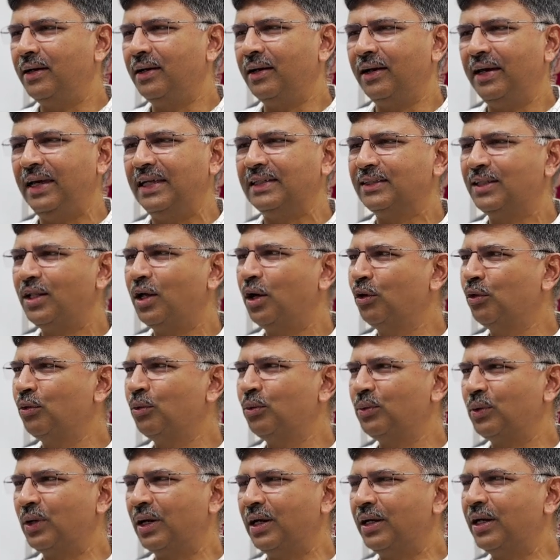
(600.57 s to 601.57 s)
has
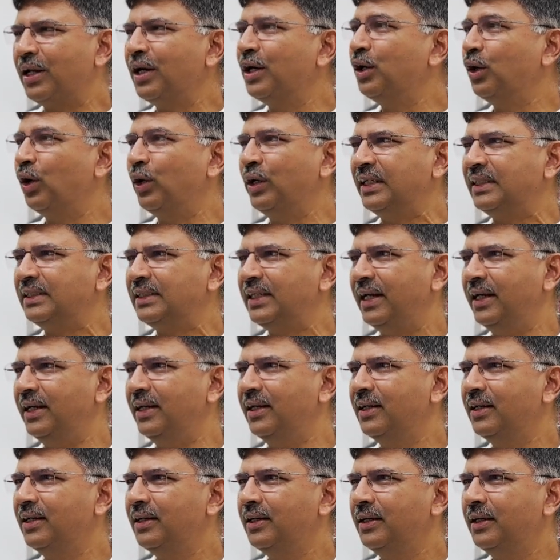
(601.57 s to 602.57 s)
now turned on its head.
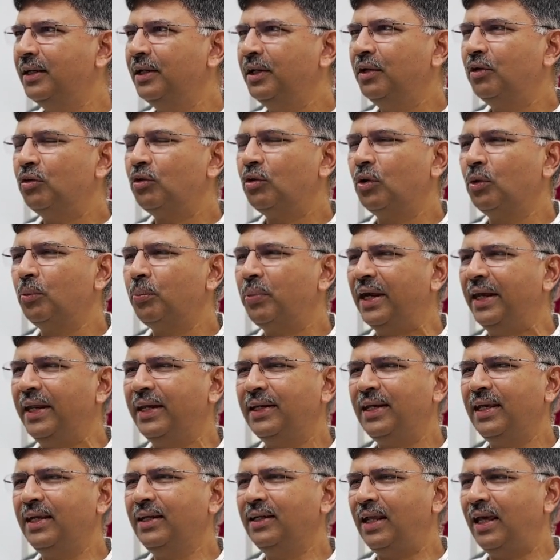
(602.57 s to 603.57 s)
So
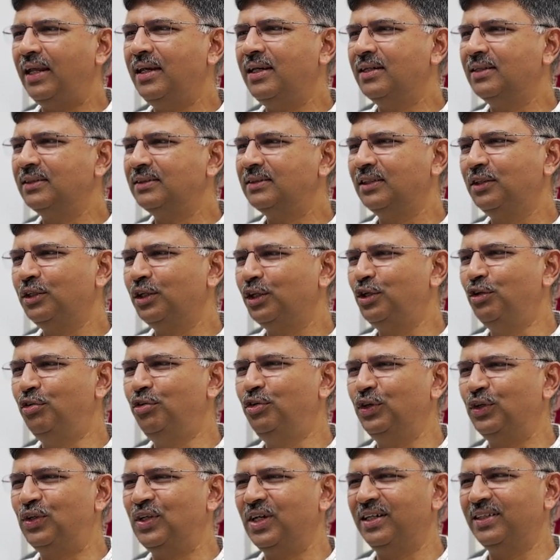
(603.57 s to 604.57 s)
predicting 10 years into the
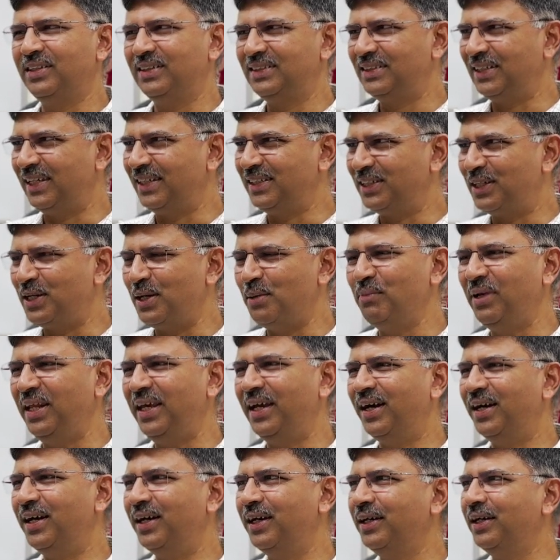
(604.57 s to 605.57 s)
future is extremely
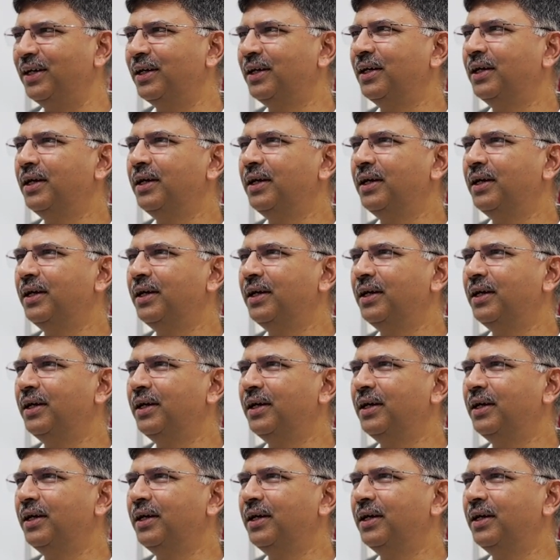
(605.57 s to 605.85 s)
hard.